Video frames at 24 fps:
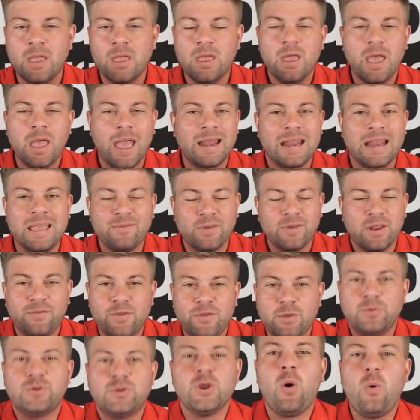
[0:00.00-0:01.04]
And even if
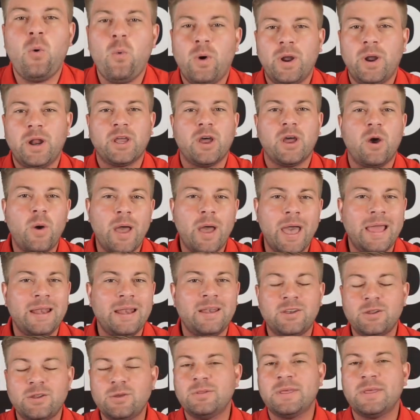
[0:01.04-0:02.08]
you don't want to go ahead
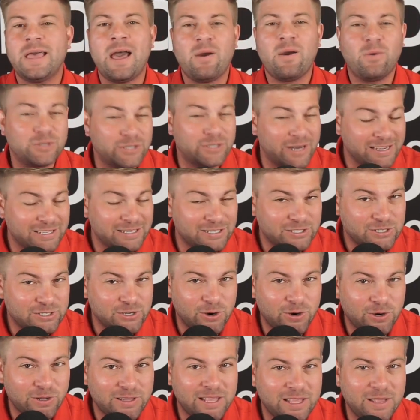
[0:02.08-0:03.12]
and do that, which I
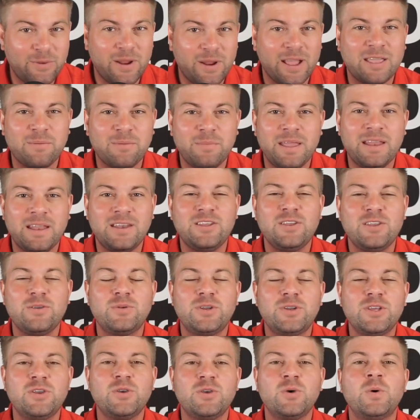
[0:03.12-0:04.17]
certainly recommend you
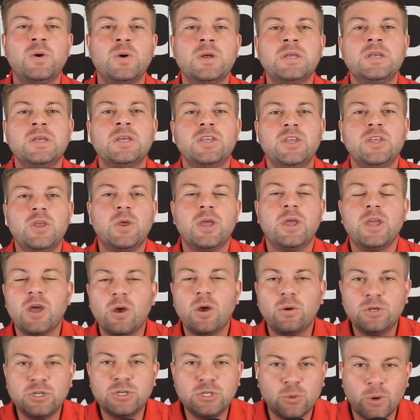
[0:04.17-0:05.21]
do, you can
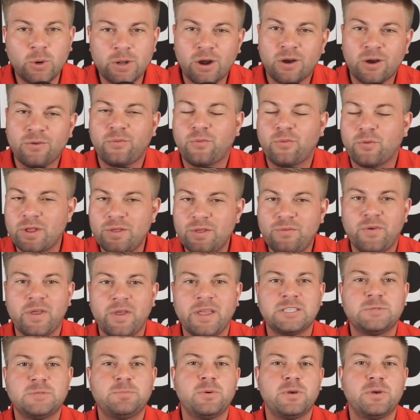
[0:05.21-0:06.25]
go and join our free
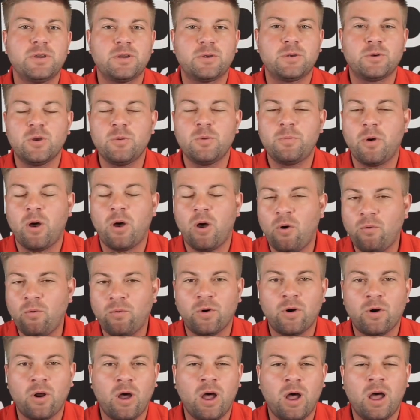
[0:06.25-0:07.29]
Facebook group
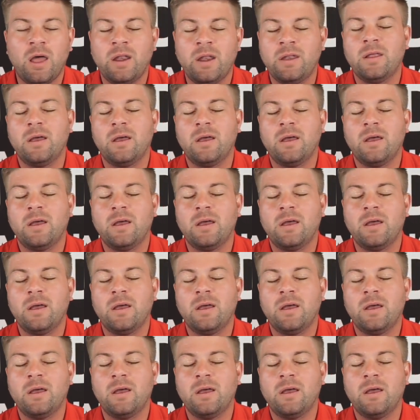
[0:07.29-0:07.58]
over on